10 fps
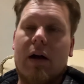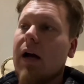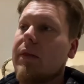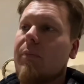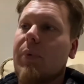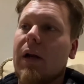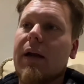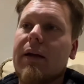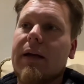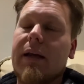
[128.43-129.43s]
either
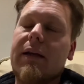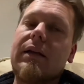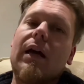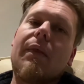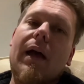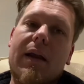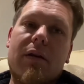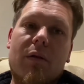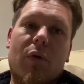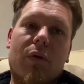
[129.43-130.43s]
plan to get it near the end
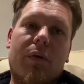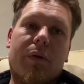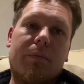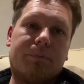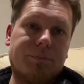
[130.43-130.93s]
of the month